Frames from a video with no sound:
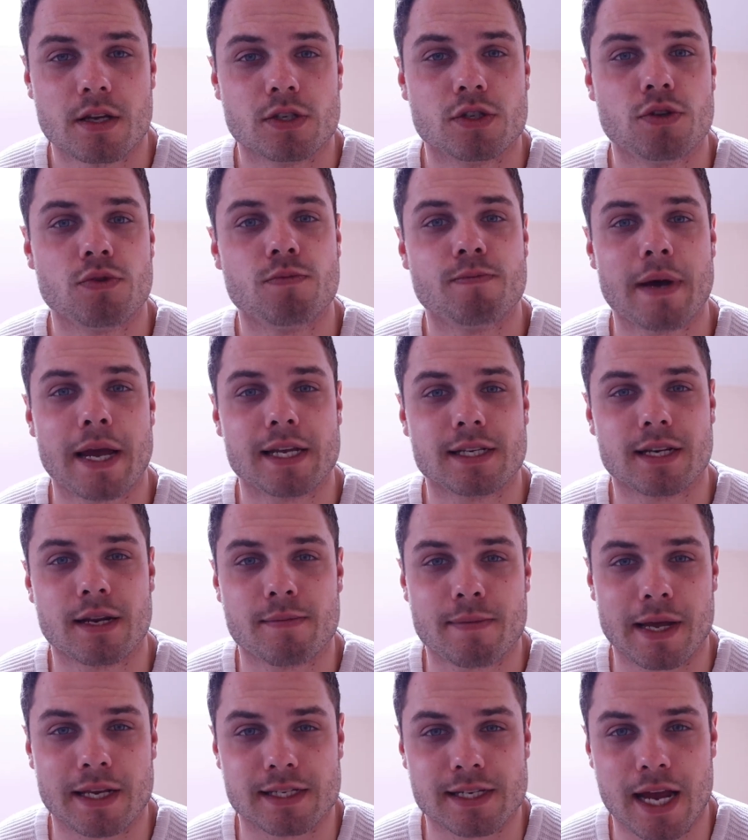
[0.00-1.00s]
to
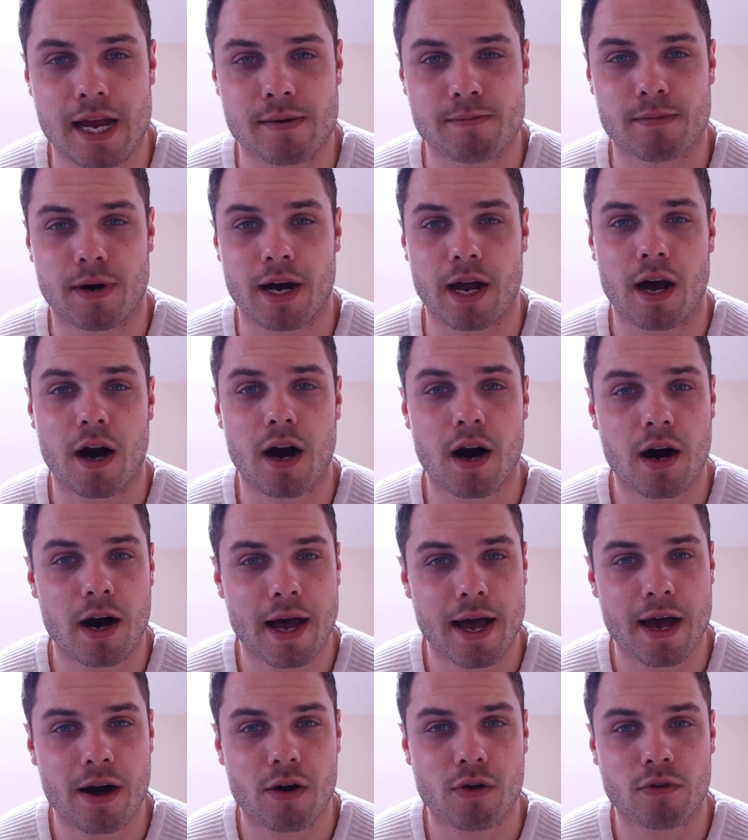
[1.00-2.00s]
basically maintain my
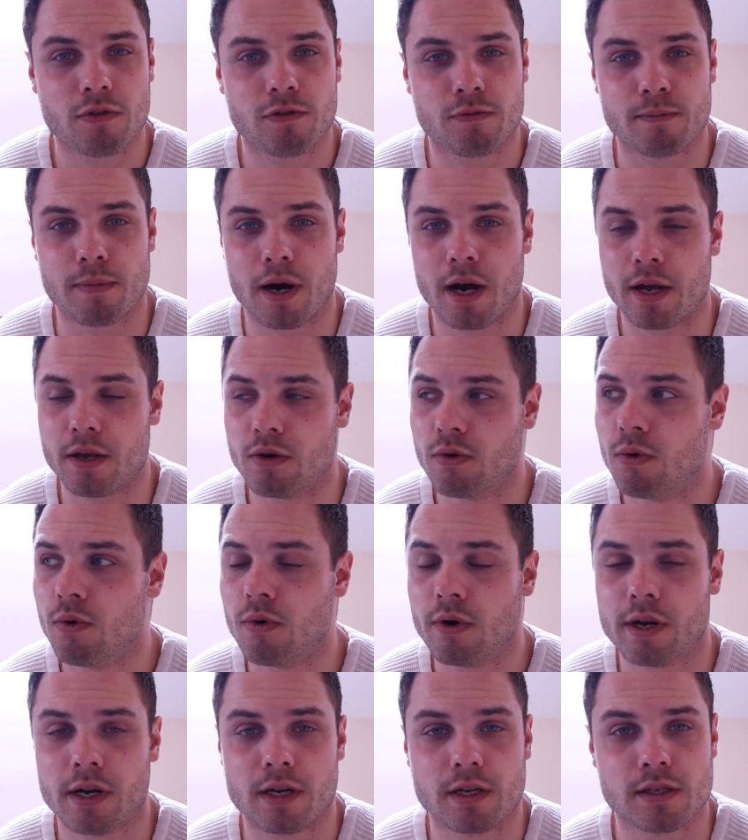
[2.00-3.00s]
heart health, my
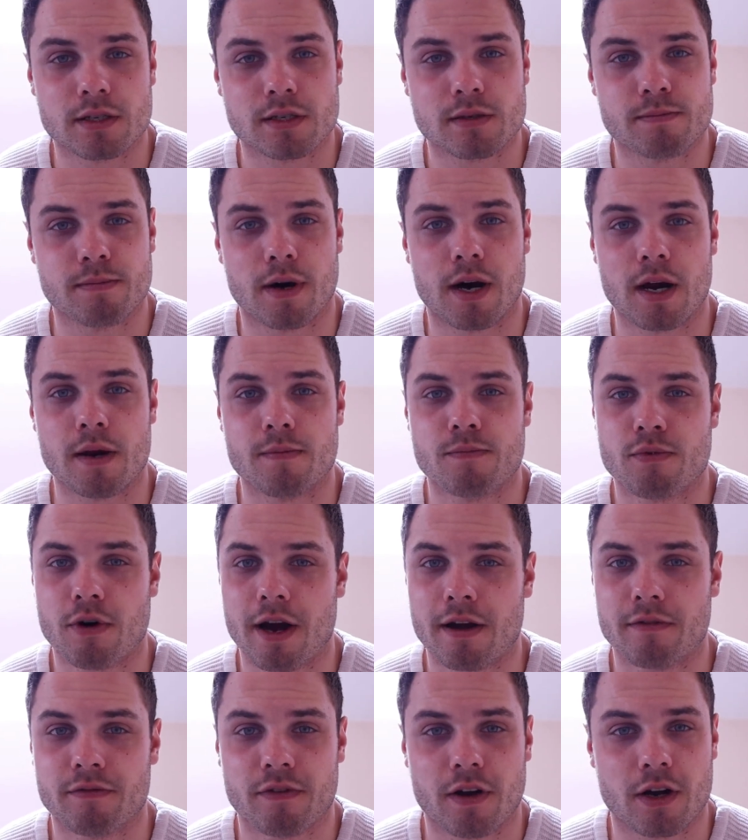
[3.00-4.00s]
organs, my
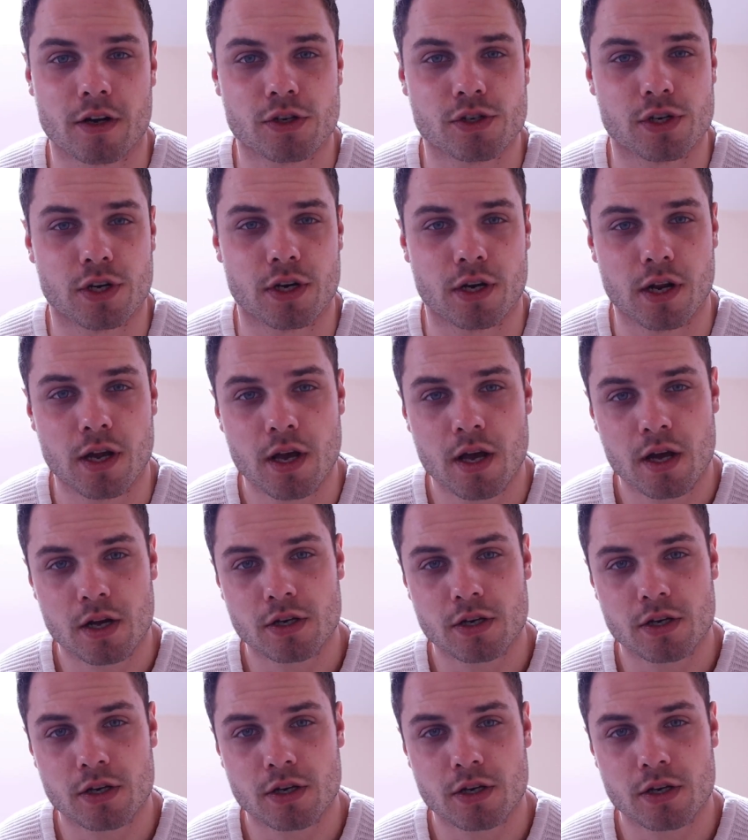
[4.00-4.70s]
brain function,